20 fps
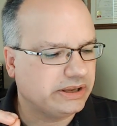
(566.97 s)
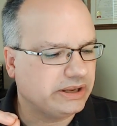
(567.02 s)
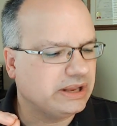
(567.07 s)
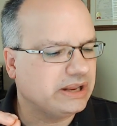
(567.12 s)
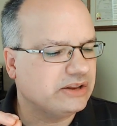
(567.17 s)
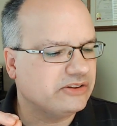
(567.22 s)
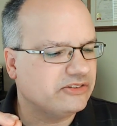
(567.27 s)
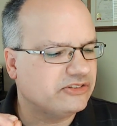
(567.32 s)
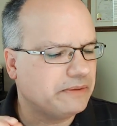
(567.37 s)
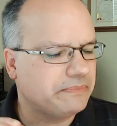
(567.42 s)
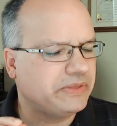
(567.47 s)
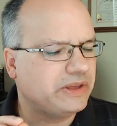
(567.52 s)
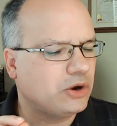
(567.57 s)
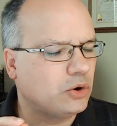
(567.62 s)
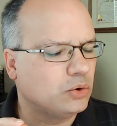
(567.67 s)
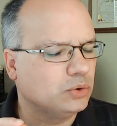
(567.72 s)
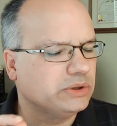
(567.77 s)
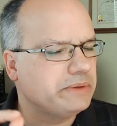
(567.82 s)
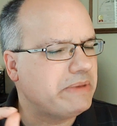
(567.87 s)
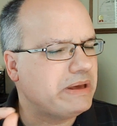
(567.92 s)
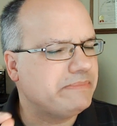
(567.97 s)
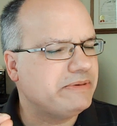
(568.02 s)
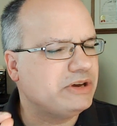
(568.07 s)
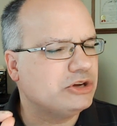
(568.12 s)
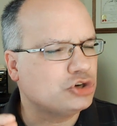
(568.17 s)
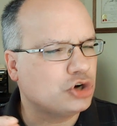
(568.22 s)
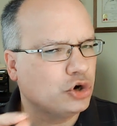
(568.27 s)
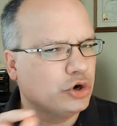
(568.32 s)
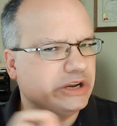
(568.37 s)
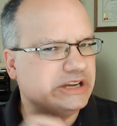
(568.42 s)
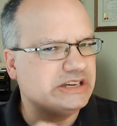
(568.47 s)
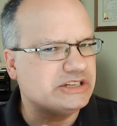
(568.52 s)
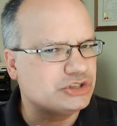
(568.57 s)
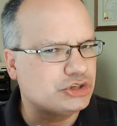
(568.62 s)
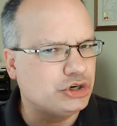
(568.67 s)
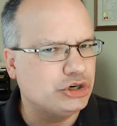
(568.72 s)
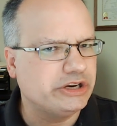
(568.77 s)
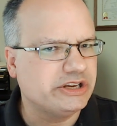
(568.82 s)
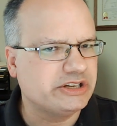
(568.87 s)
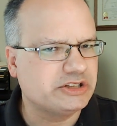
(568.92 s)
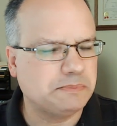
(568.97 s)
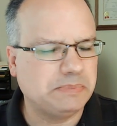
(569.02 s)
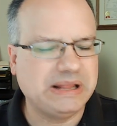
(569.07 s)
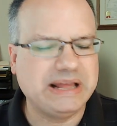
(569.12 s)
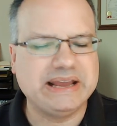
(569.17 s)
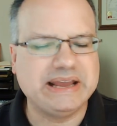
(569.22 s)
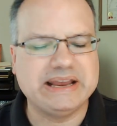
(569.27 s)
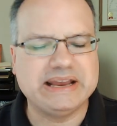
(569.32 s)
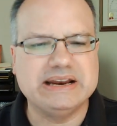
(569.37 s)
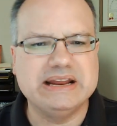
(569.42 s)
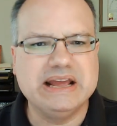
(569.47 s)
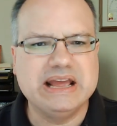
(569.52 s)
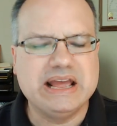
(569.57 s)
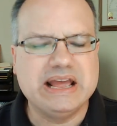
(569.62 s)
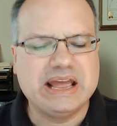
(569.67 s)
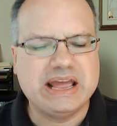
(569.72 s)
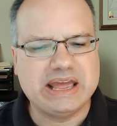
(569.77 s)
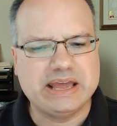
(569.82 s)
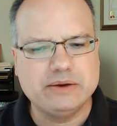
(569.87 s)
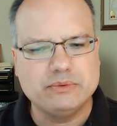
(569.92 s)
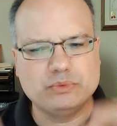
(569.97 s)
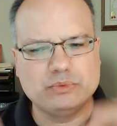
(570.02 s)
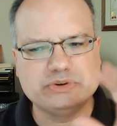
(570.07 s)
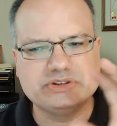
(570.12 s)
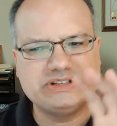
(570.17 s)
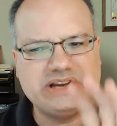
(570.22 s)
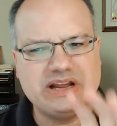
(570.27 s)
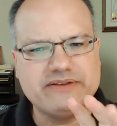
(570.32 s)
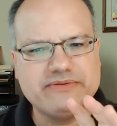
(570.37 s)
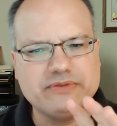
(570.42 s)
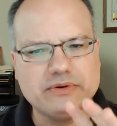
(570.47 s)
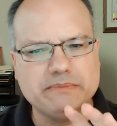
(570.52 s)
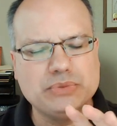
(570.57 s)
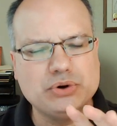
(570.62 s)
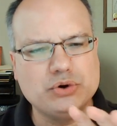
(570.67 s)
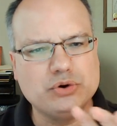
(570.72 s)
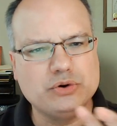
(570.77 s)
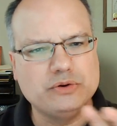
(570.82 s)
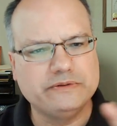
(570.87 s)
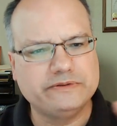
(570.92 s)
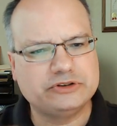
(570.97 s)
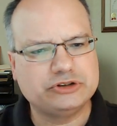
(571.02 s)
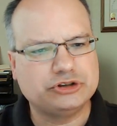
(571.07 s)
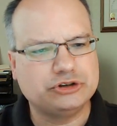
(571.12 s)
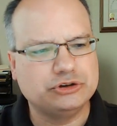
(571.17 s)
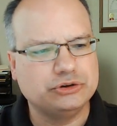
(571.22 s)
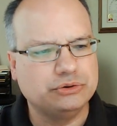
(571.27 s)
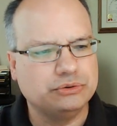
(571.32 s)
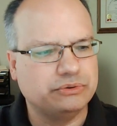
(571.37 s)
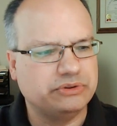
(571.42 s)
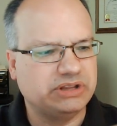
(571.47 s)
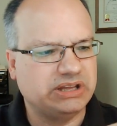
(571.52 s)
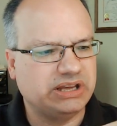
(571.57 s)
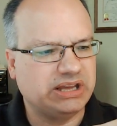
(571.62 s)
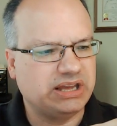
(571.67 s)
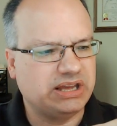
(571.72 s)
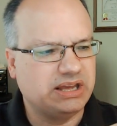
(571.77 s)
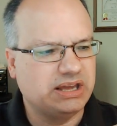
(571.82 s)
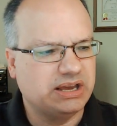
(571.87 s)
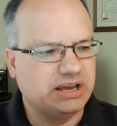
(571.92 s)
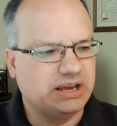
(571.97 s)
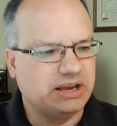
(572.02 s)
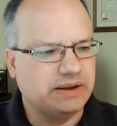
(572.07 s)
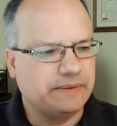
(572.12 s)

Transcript: in something only maybe attorneys could explain, it was never moved to the